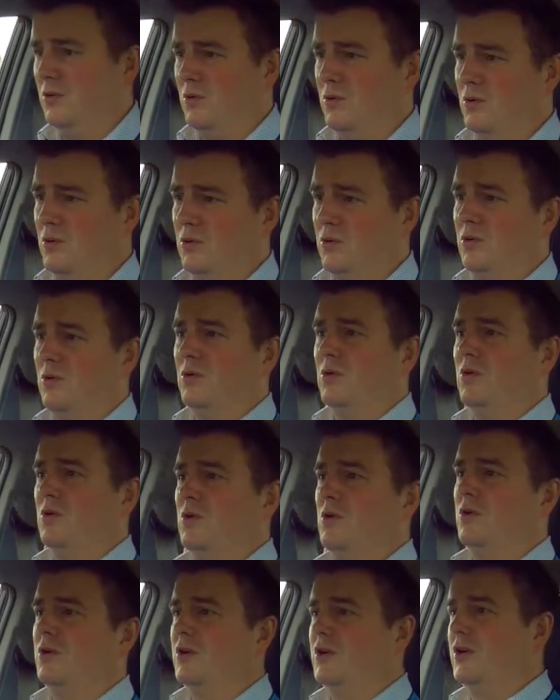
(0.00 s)

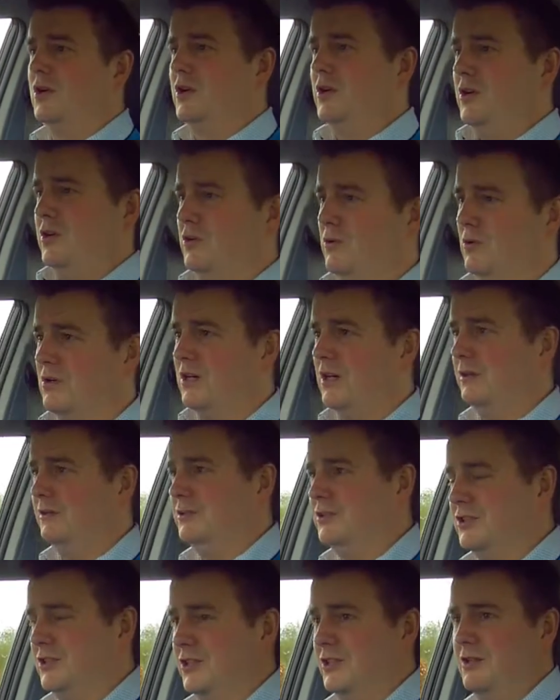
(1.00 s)
or you're
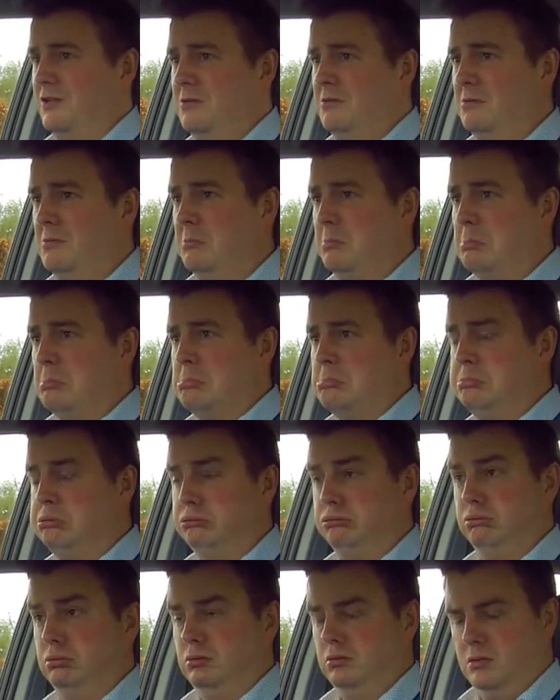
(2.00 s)
close to,
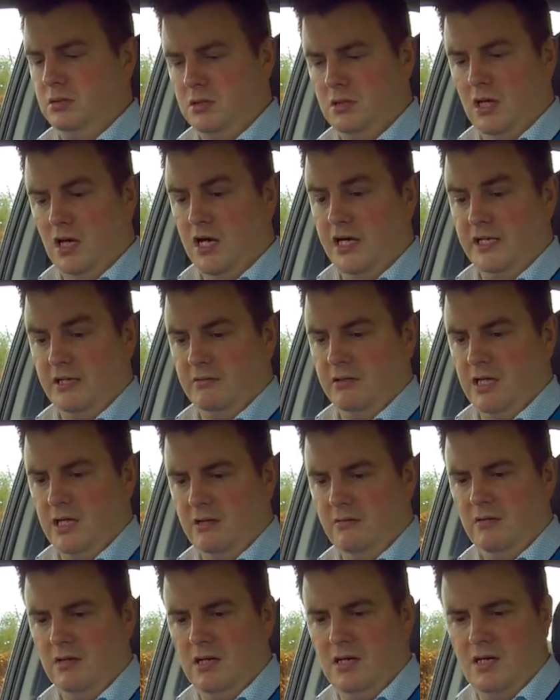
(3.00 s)
I don't
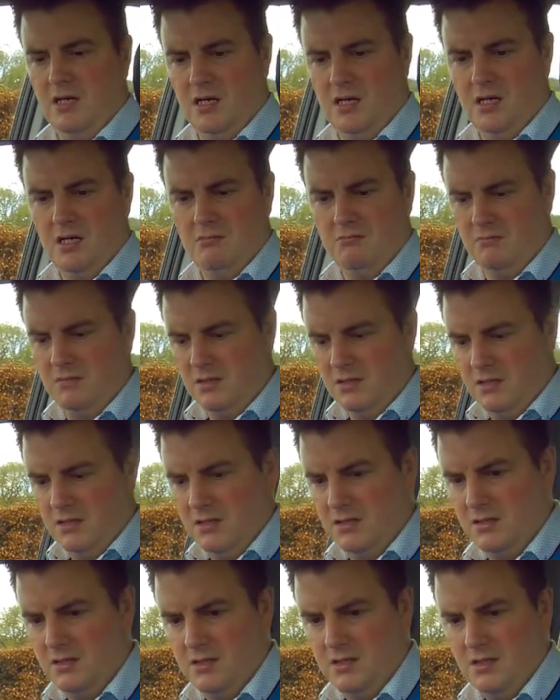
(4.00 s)
know,
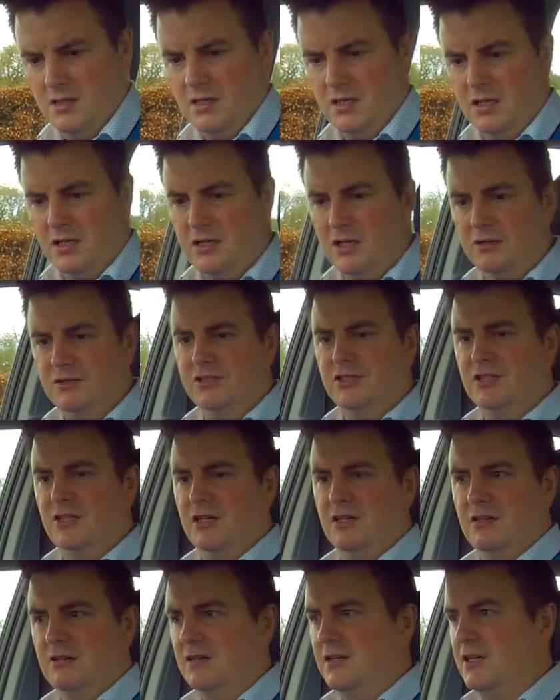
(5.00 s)
you're close
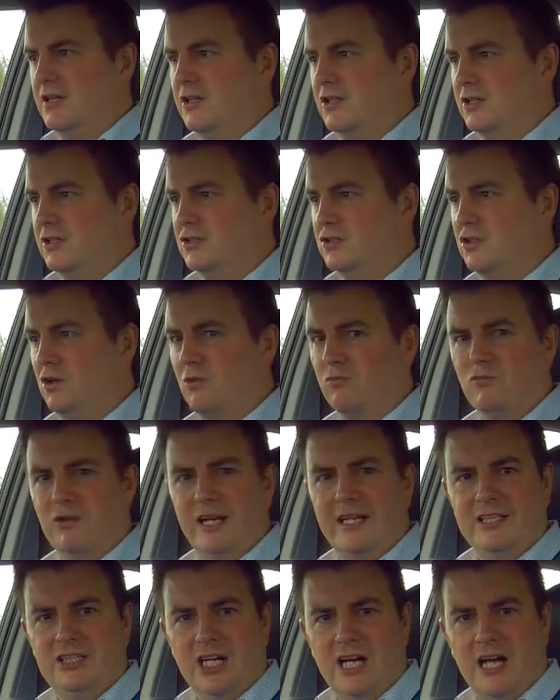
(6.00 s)
to top
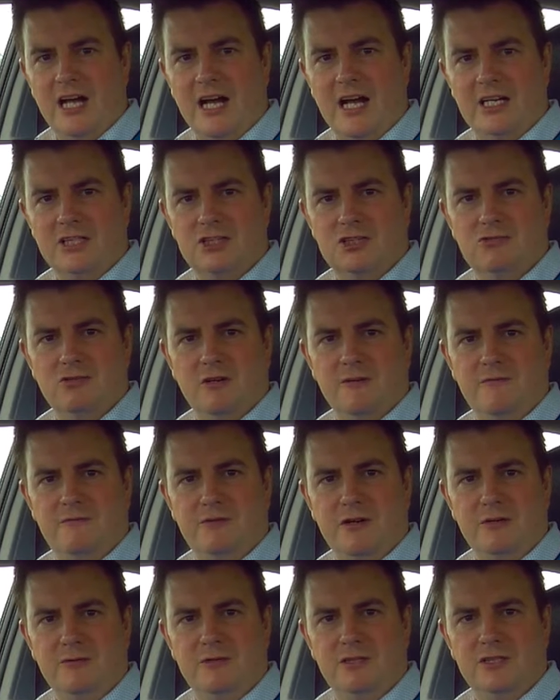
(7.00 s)
range Astra
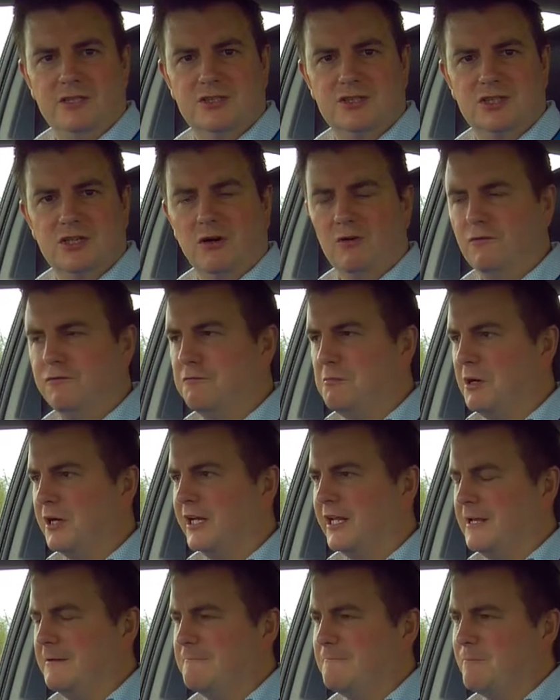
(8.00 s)
Focus Golf
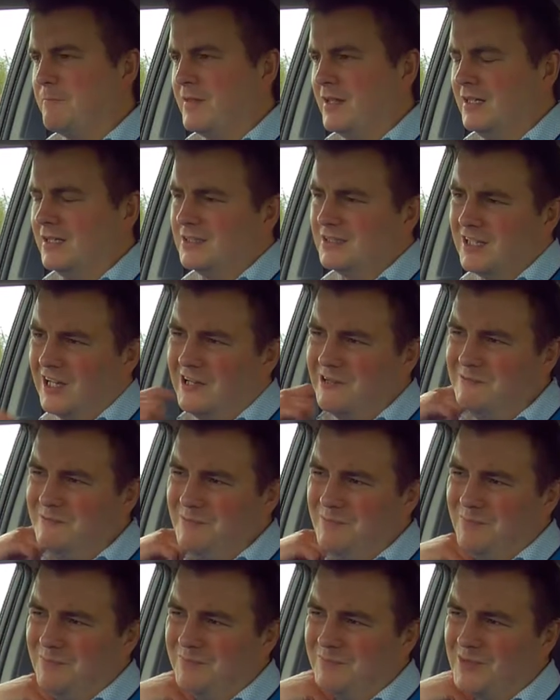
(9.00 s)
money. So
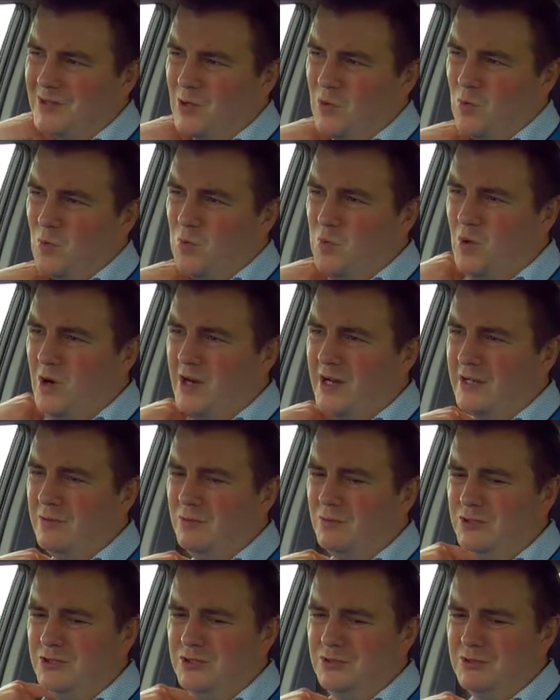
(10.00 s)
why
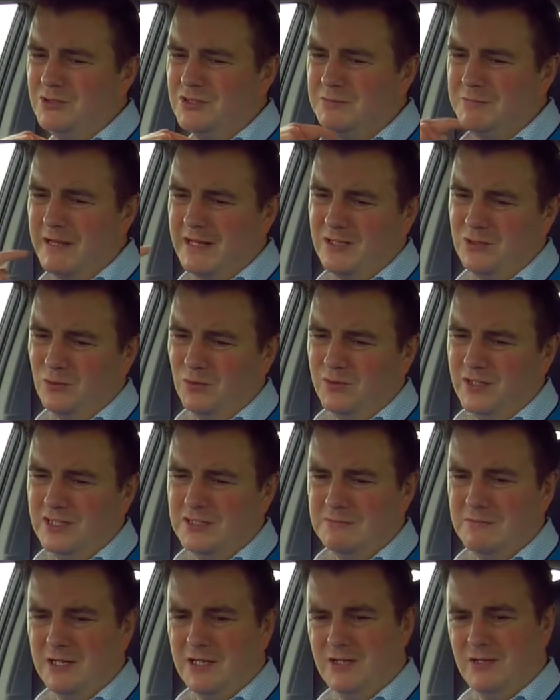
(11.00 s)
would you spend all
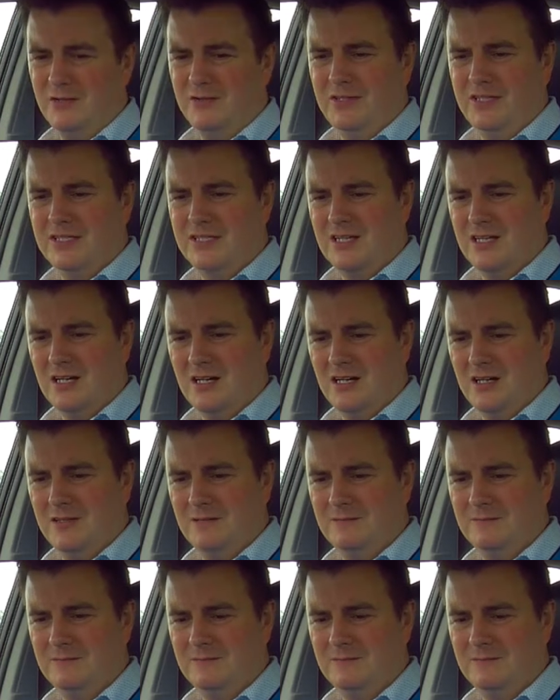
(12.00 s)
this money on this car?